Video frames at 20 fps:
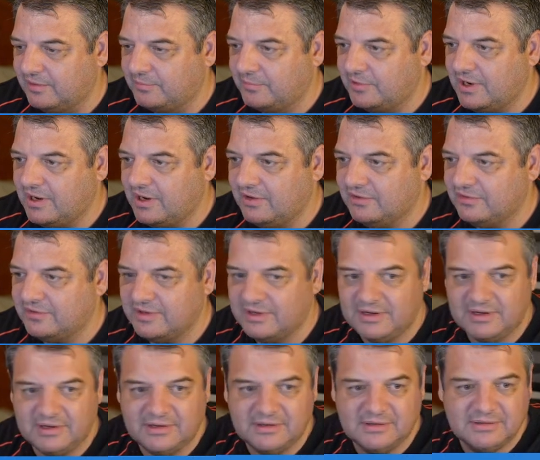
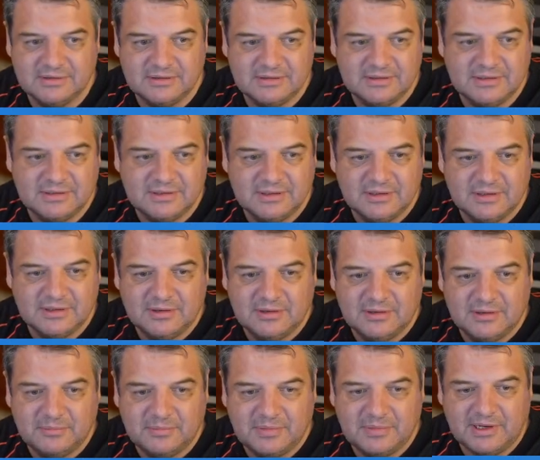browser.
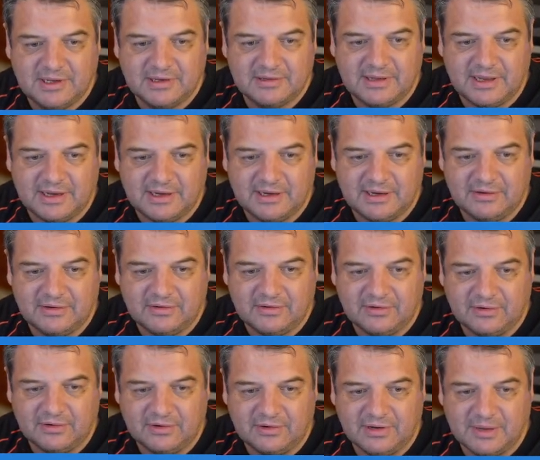Plug that
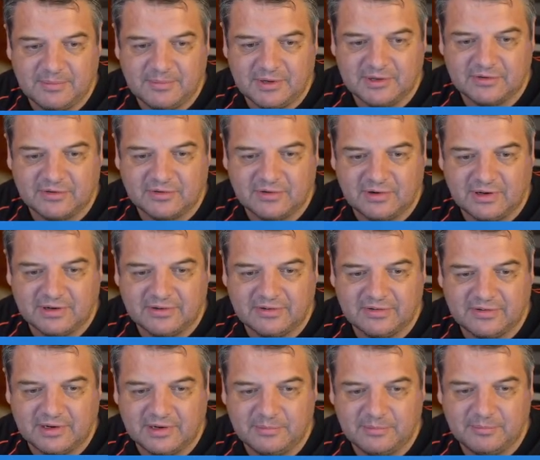into how much I would like to
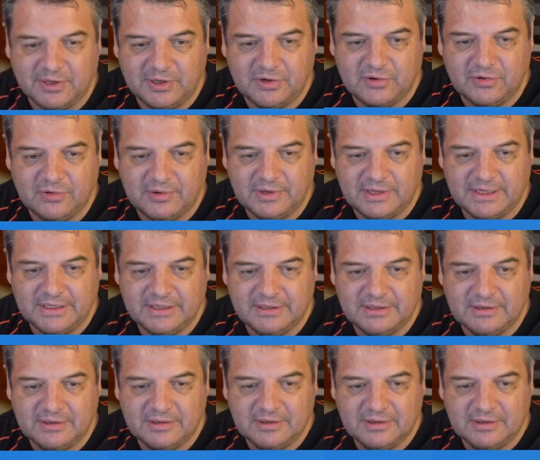sell in Bitcoin.